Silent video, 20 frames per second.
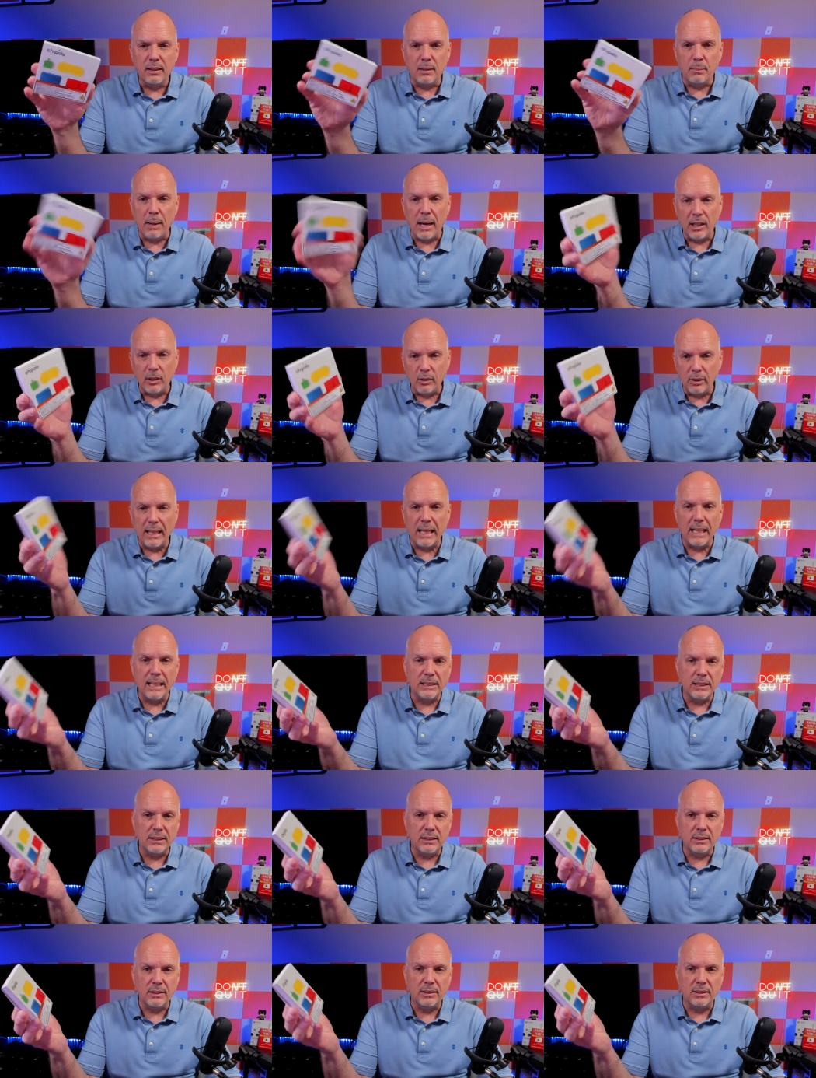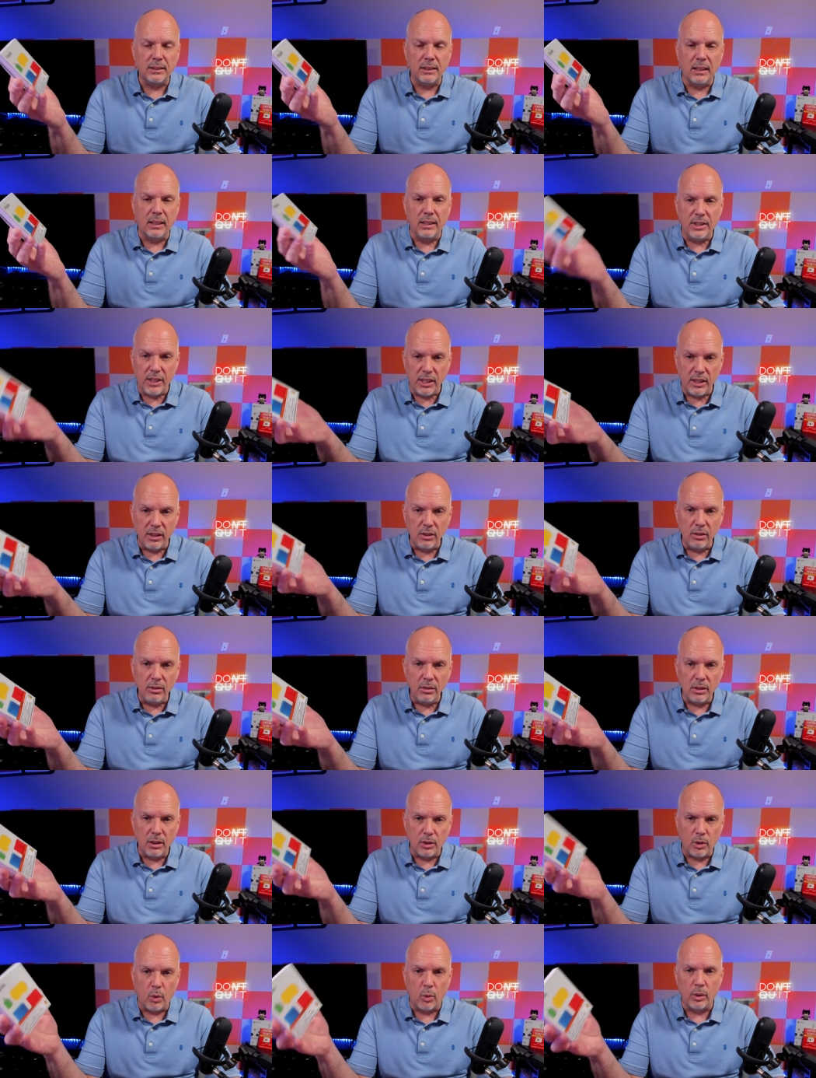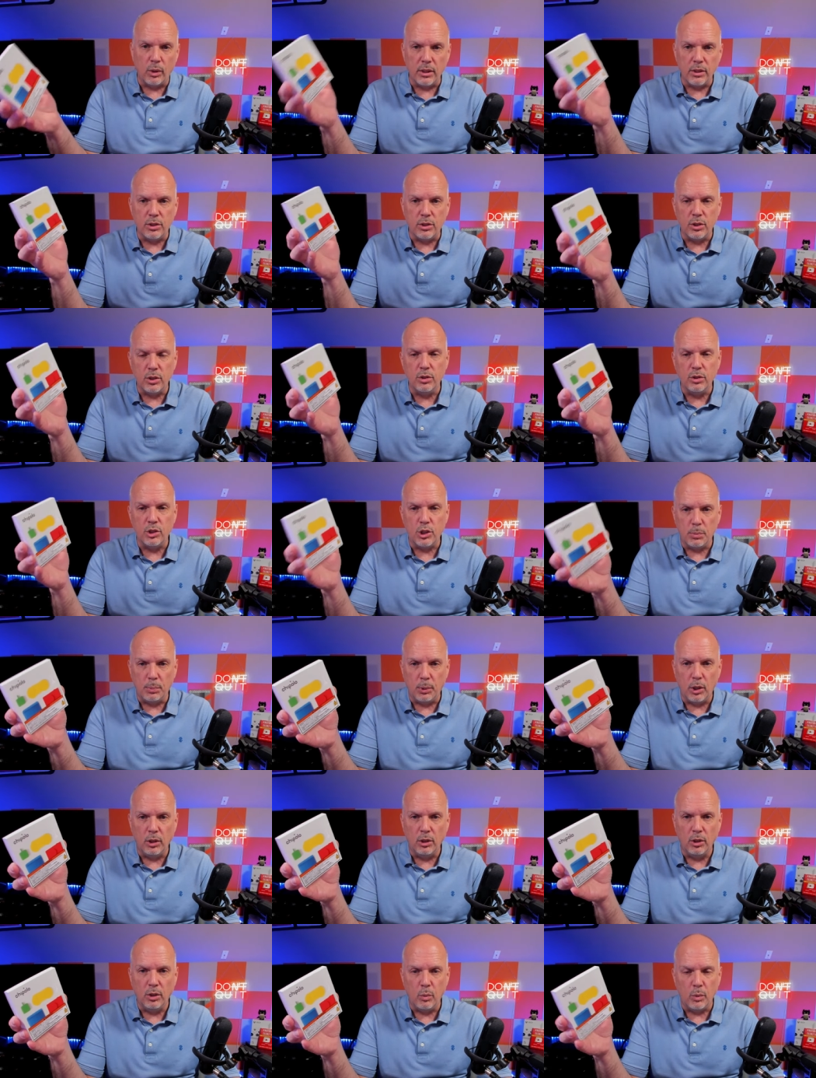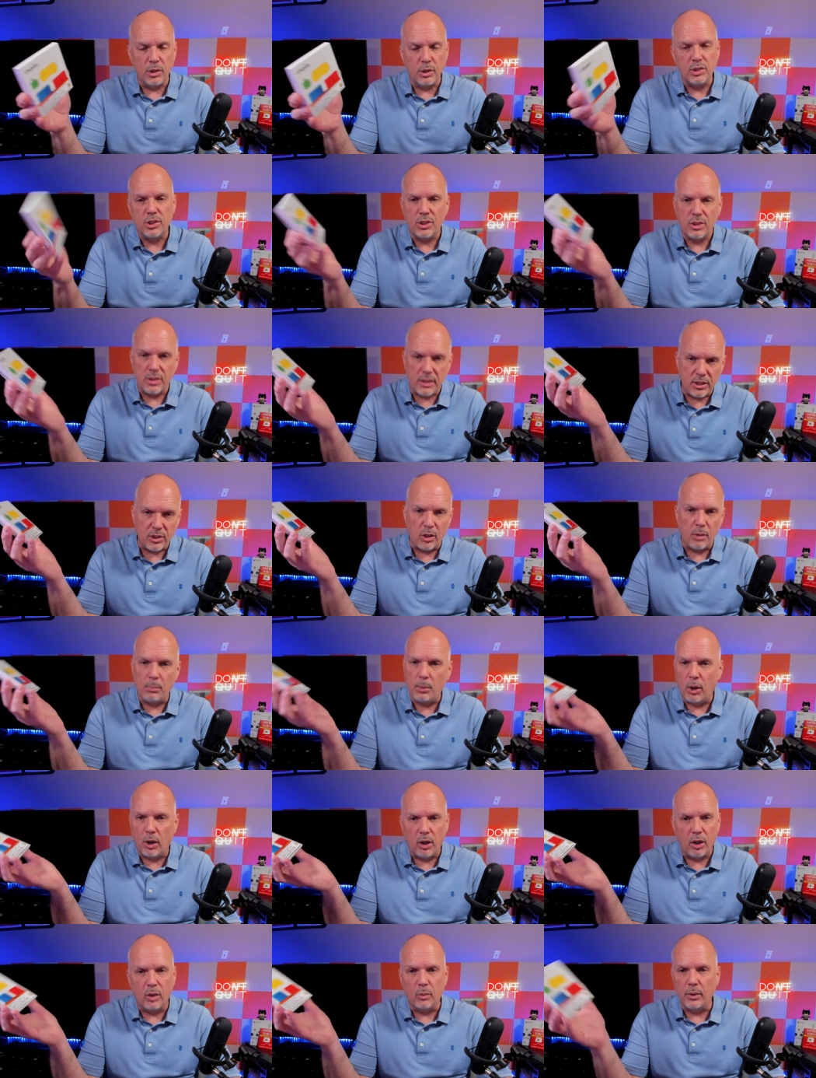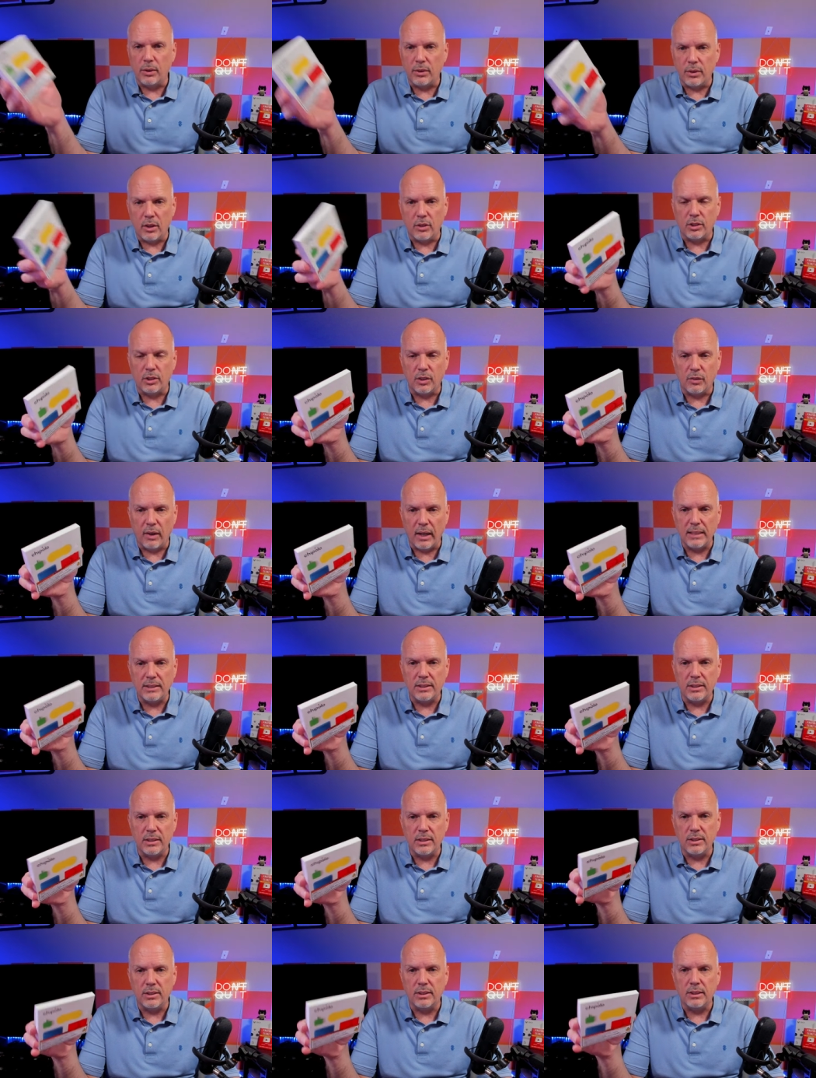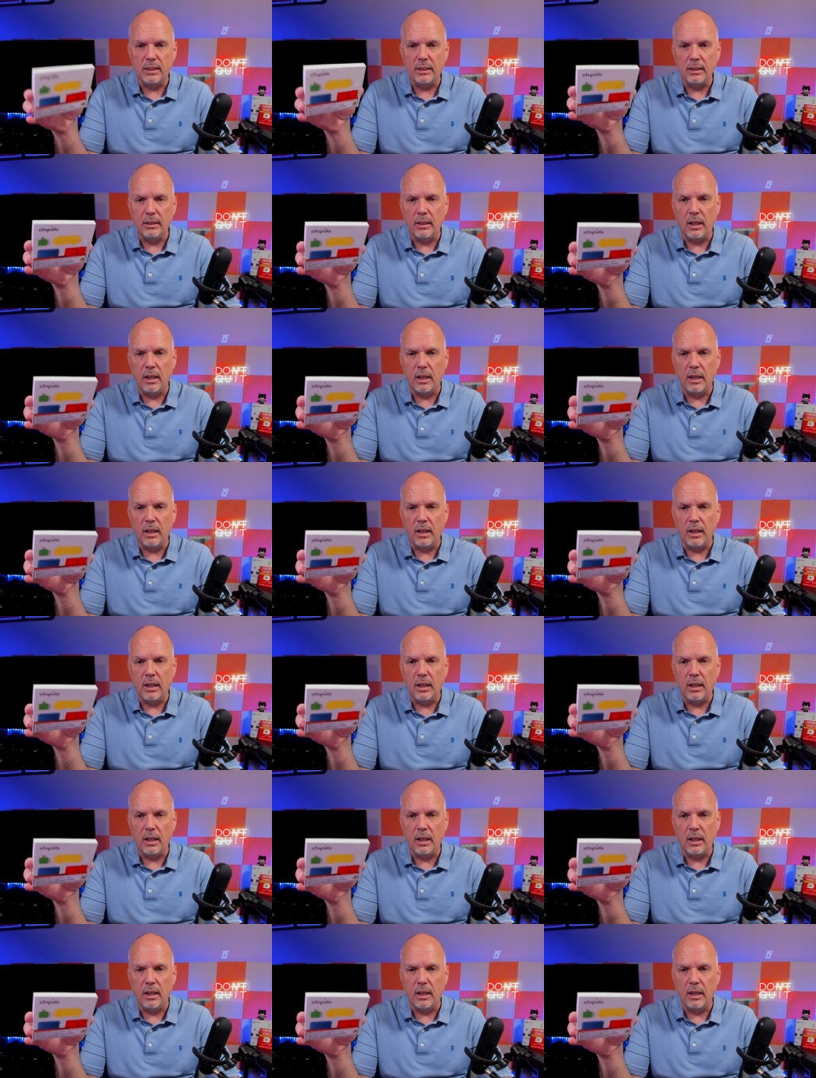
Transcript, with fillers: The battery lasts a year according to Chipolo, which is on par with other devices